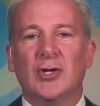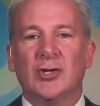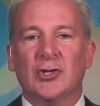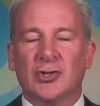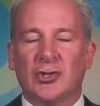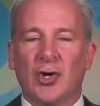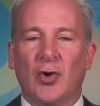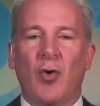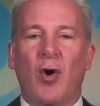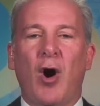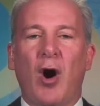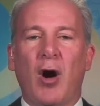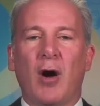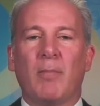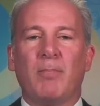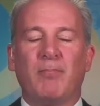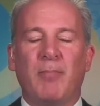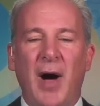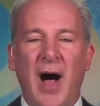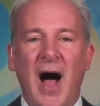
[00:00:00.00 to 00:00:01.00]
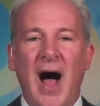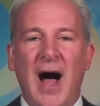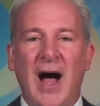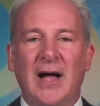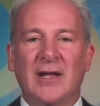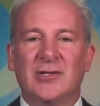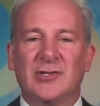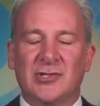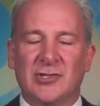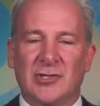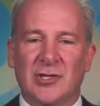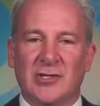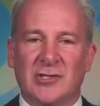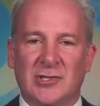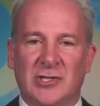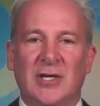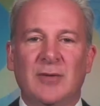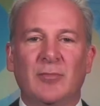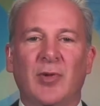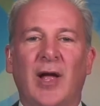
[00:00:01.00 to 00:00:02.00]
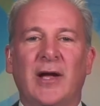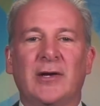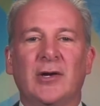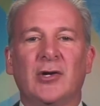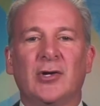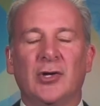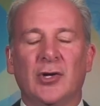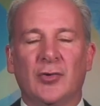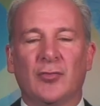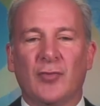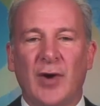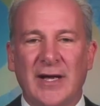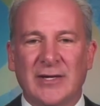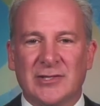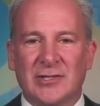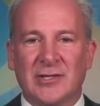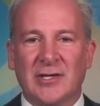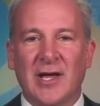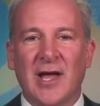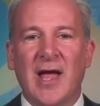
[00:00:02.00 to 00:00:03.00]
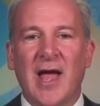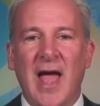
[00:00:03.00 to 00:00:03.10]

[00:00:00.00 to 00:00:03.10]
So our bonds seemed like a good risk